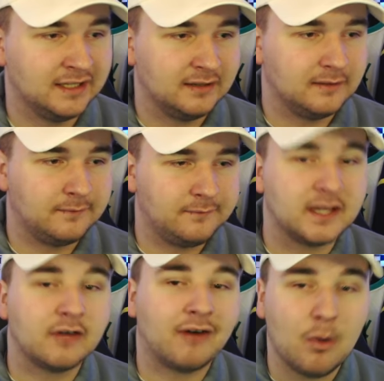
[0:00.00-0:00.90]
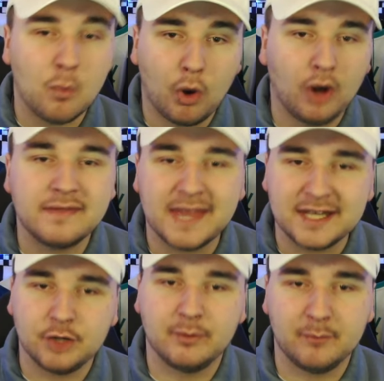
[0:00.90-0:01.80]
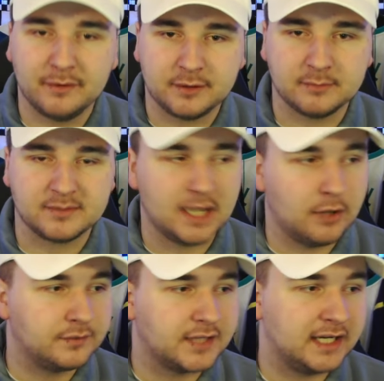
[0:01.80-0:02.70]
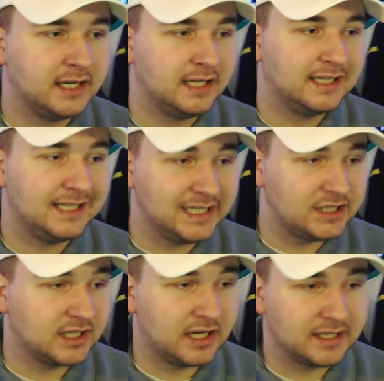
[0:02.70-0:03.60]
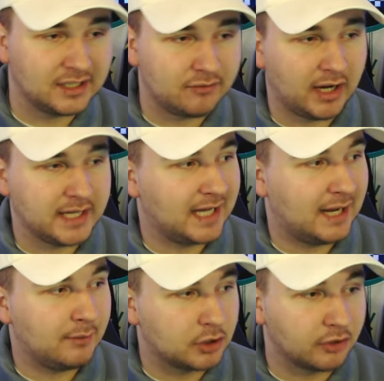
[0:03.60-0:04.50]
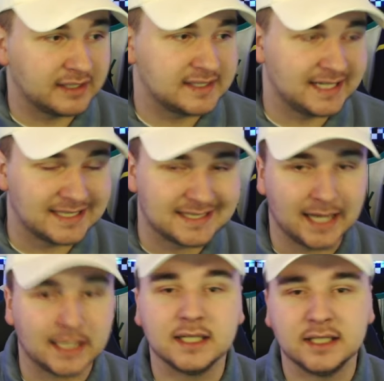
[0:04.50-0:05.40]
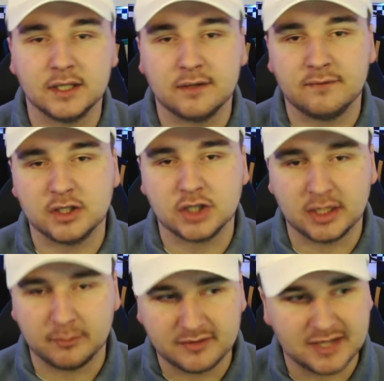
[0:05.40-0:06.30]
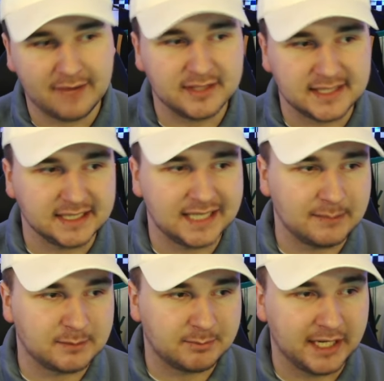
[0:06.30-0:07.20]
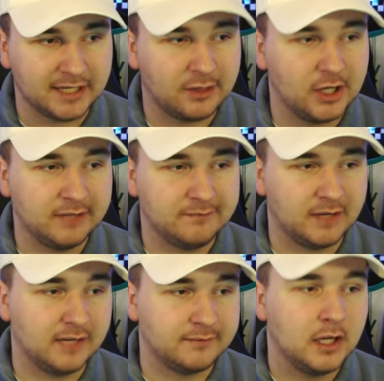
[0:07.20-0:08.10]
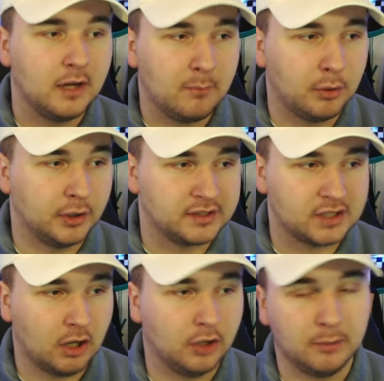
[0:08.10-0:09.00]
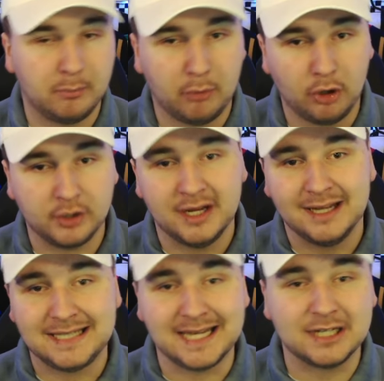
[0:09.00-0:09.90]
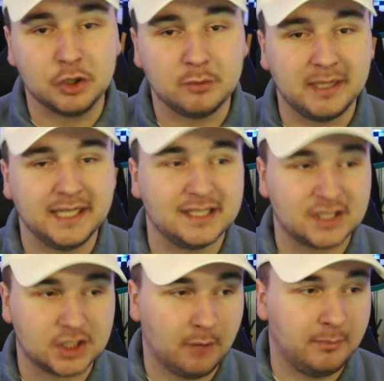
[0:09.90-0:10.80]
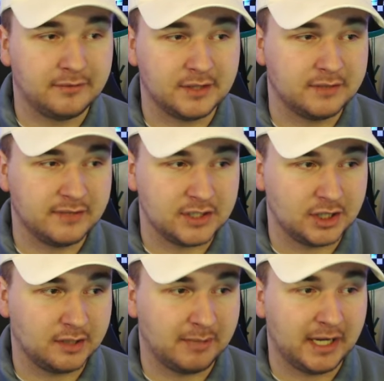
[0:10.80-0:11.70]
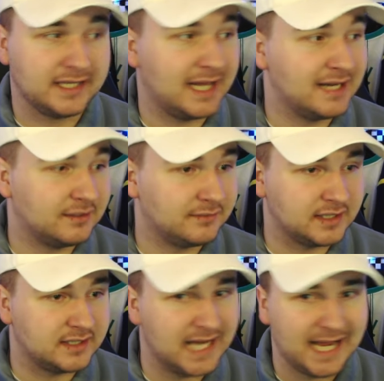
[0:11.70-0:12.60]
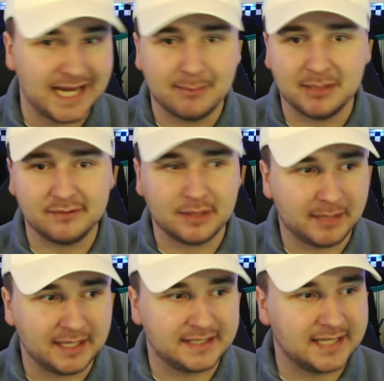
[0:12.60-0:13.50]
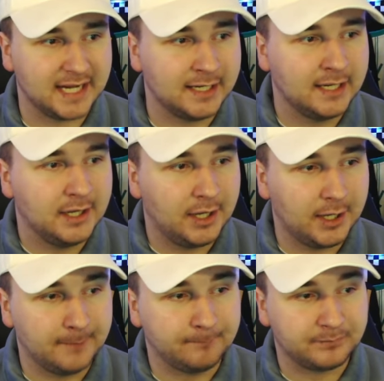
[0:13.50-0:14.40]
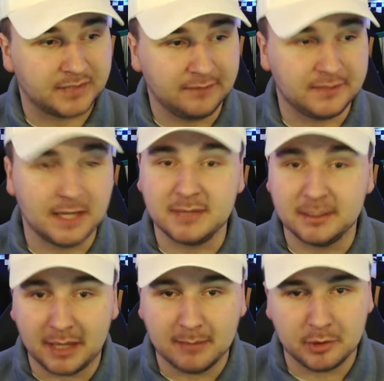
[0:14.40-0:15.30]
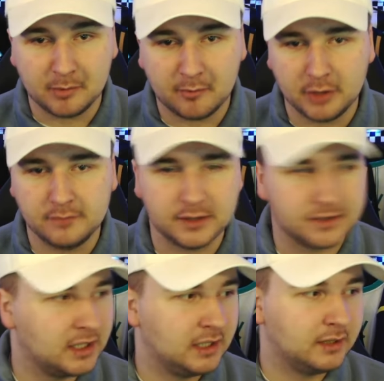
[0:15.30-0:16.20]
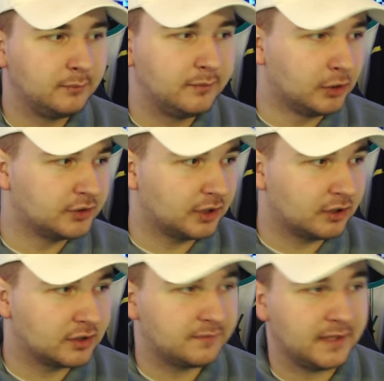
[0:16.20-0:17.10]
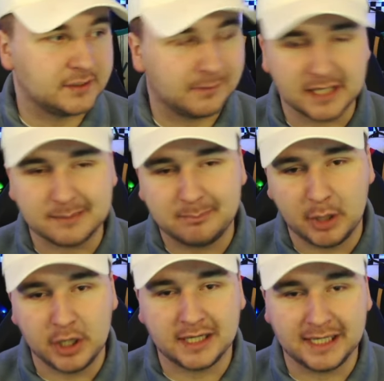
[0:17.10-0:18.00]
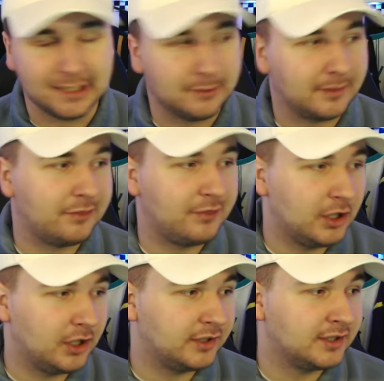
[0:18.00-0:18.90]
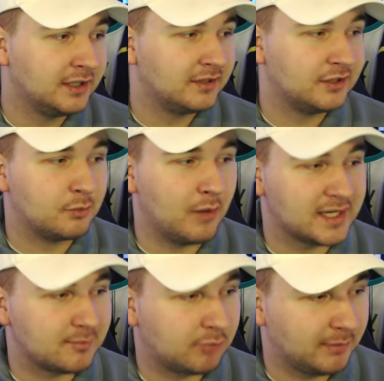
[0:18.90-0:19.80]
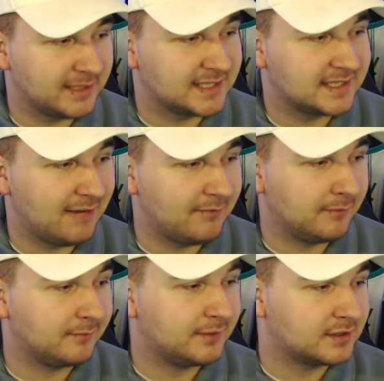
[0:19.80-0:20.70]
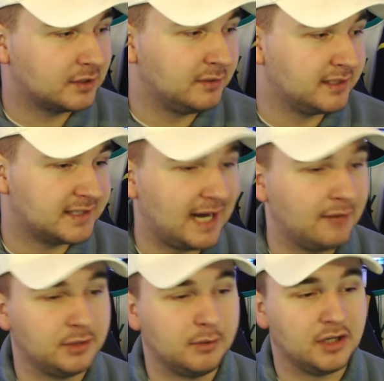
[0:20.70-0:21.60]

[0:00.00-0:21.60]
figure out what they're doing with themselves. Like, Leeds United right now are currently sitting 2nd in the division with 17 games played, 35 points on the board. They could be top of the division by the end of today. I believe they play today if they beat Blackburn Rovers. We've also got to face up against Burnley, who are third. There's West Brom in seventh. There's Luton Town, who are